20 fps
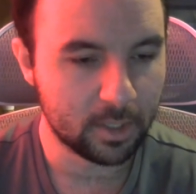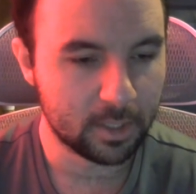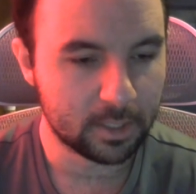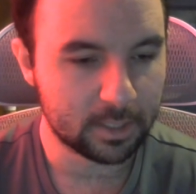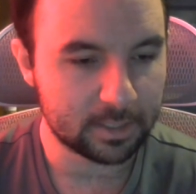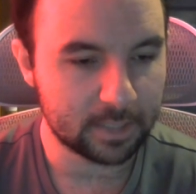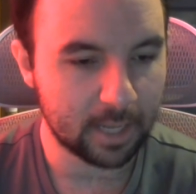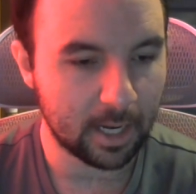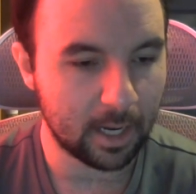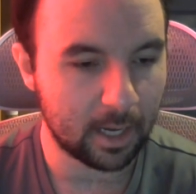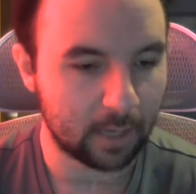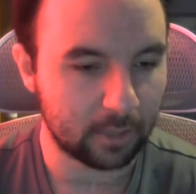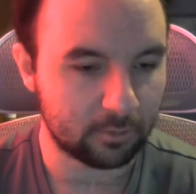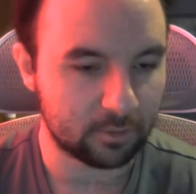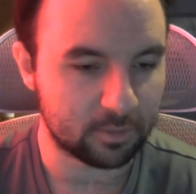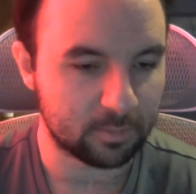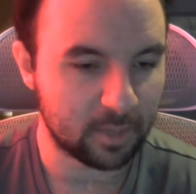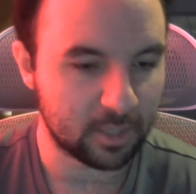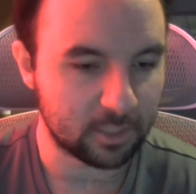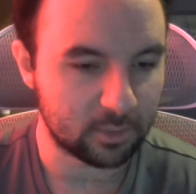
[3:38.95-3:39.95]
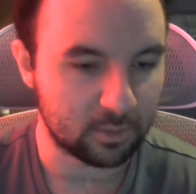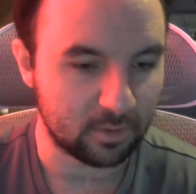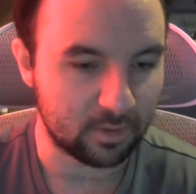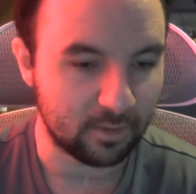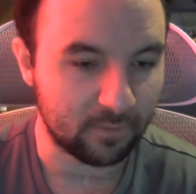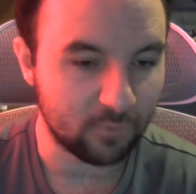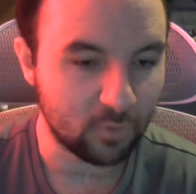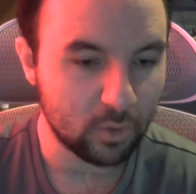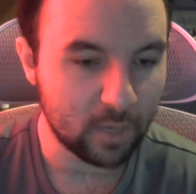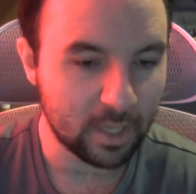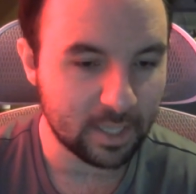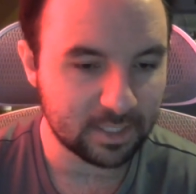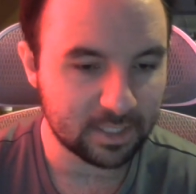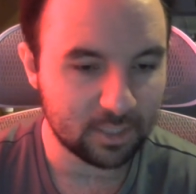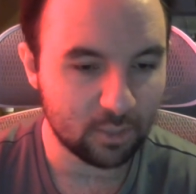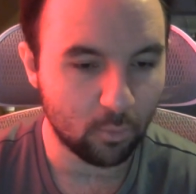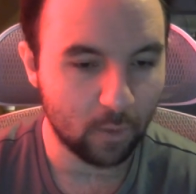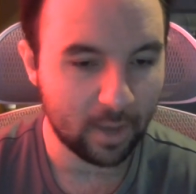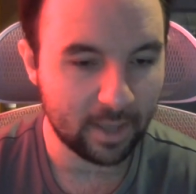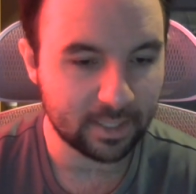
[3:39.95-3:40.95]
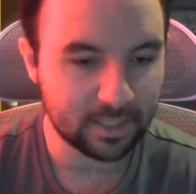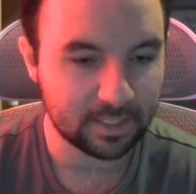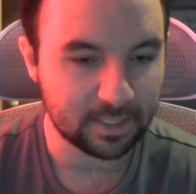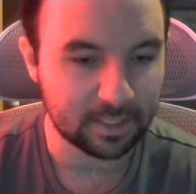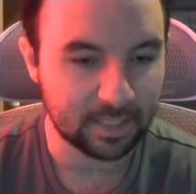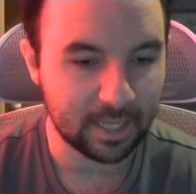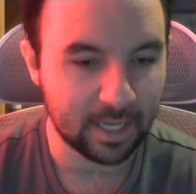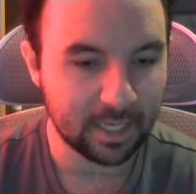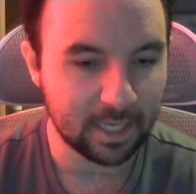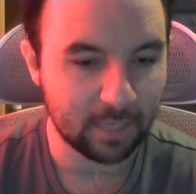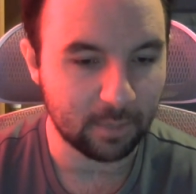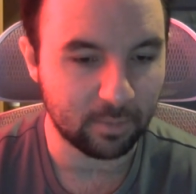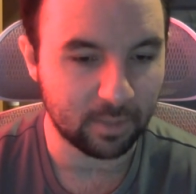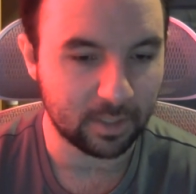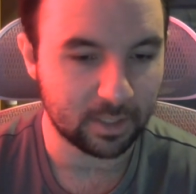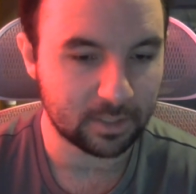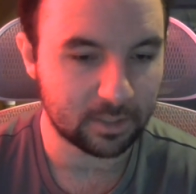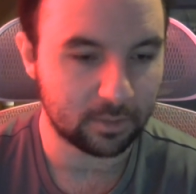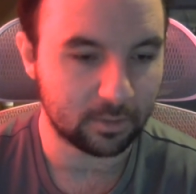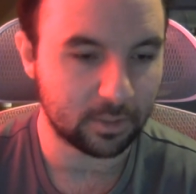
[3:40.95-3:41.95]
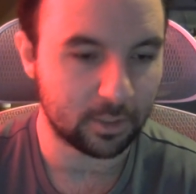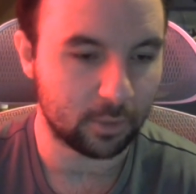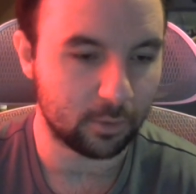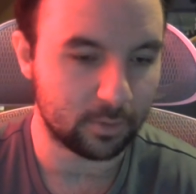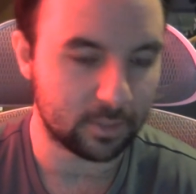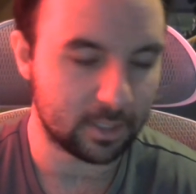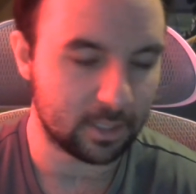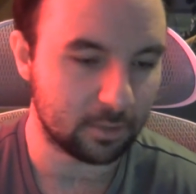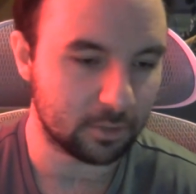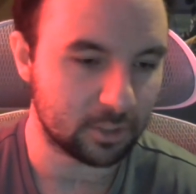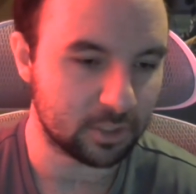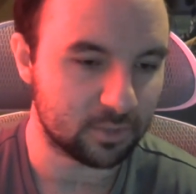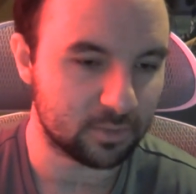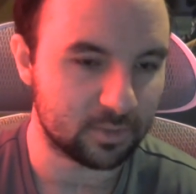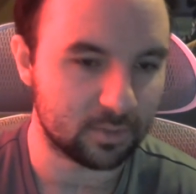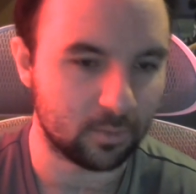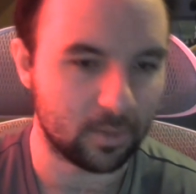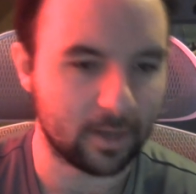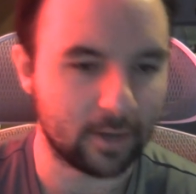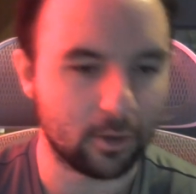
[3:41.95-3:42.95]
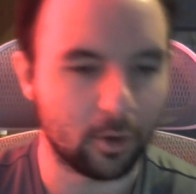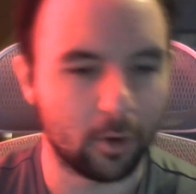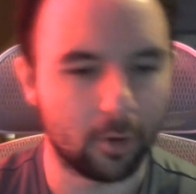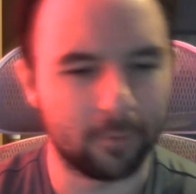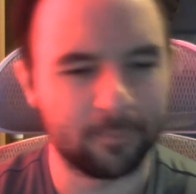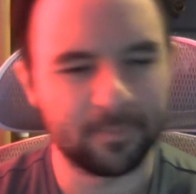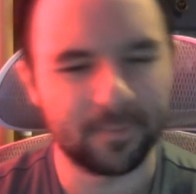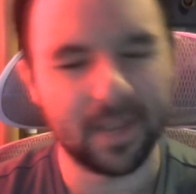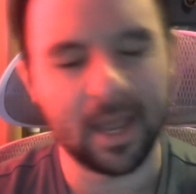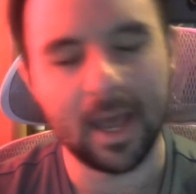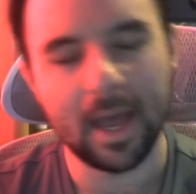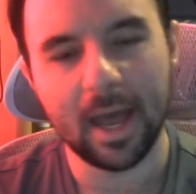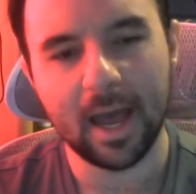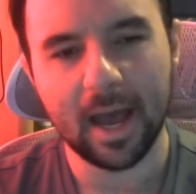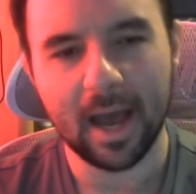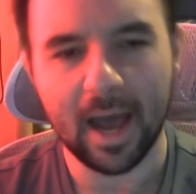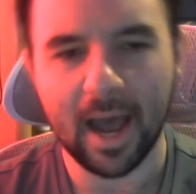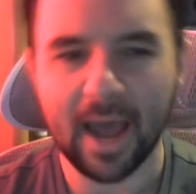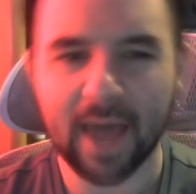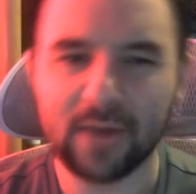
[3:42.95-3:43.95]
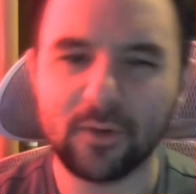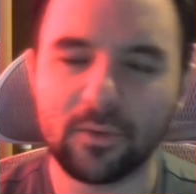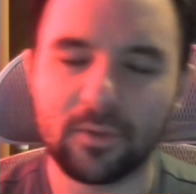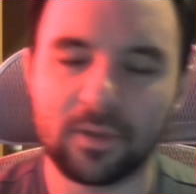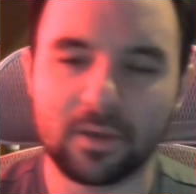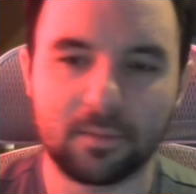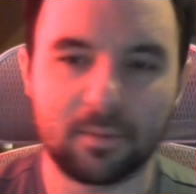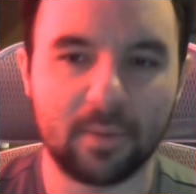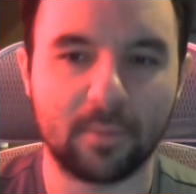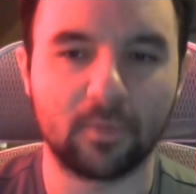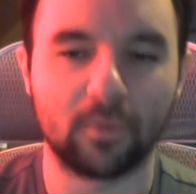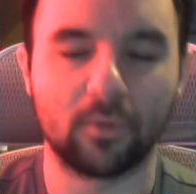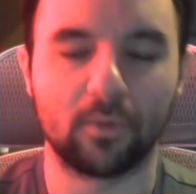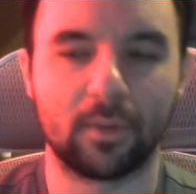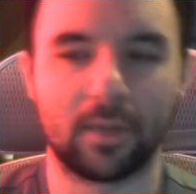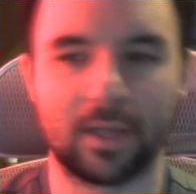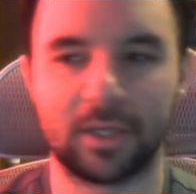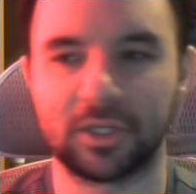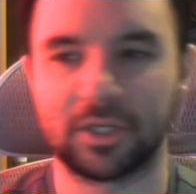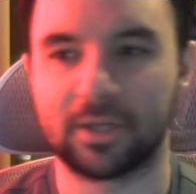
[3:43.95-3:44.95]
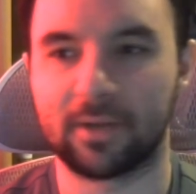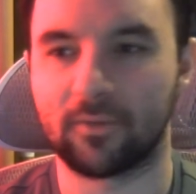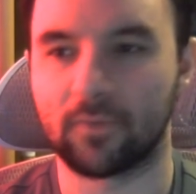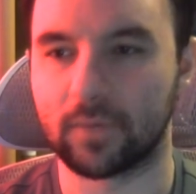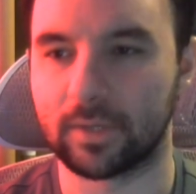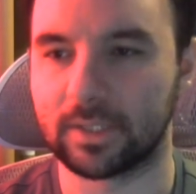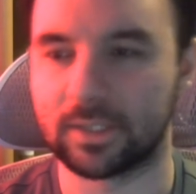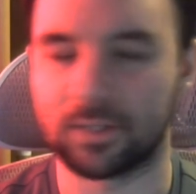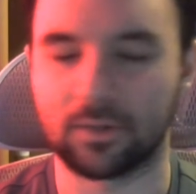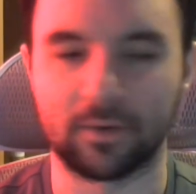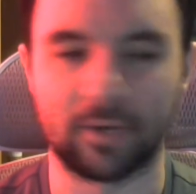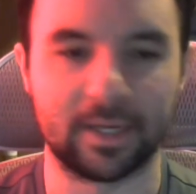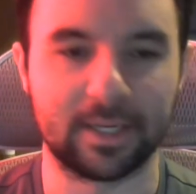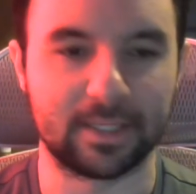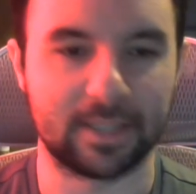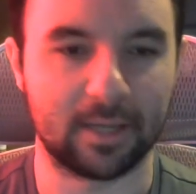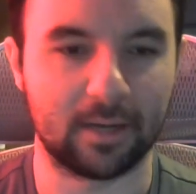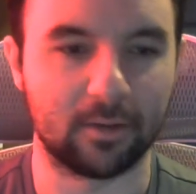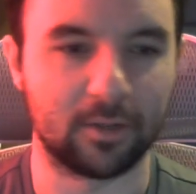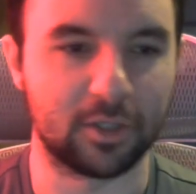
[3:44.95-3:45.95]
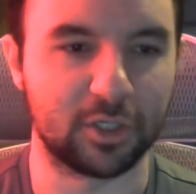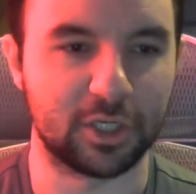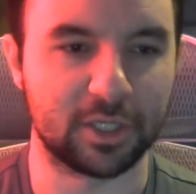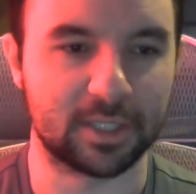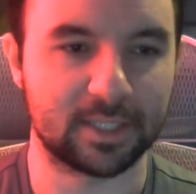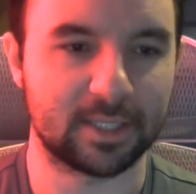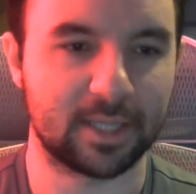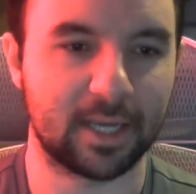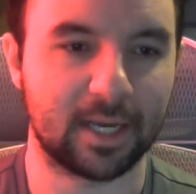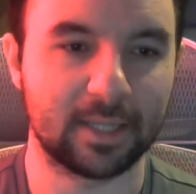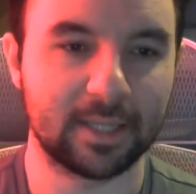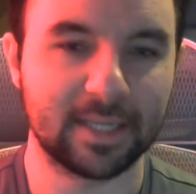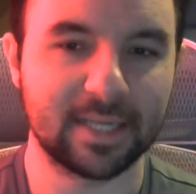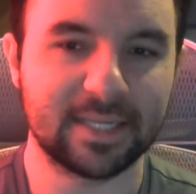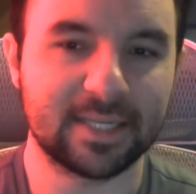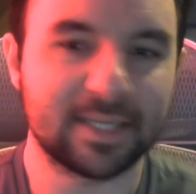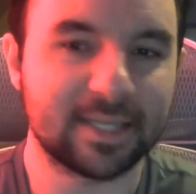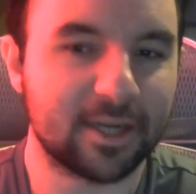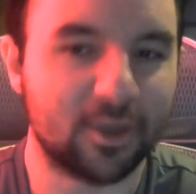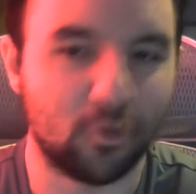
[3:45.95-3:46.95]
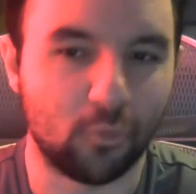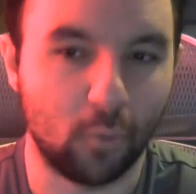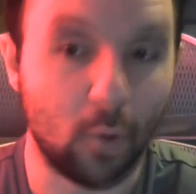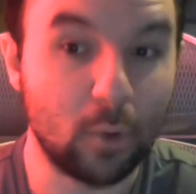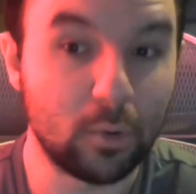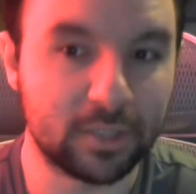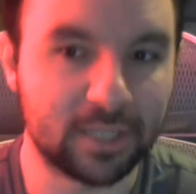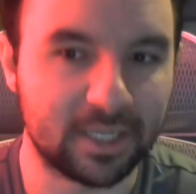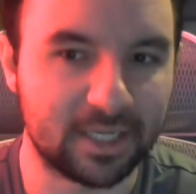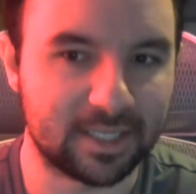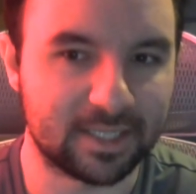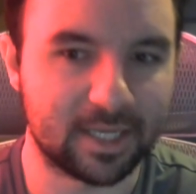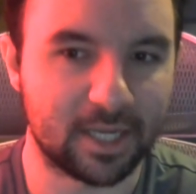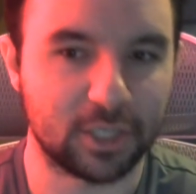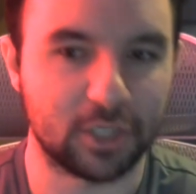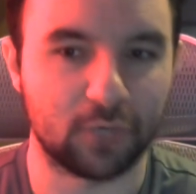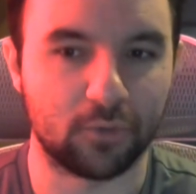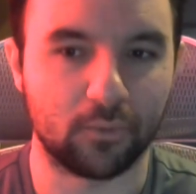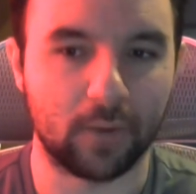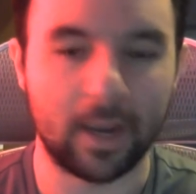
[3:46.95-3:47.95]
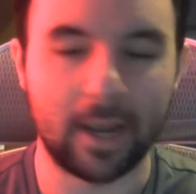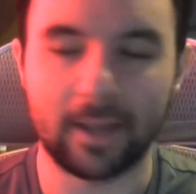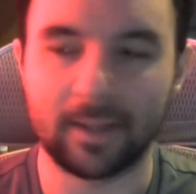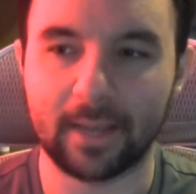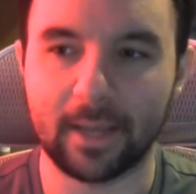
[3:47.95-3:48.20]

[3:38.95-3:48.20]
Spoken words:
Skyhawk responds with, if you can't see why this is gatekeeping, insulting your intelligence was the right call. I don't think people like should ever insult intelligence, like unless it's like a roasting session, right?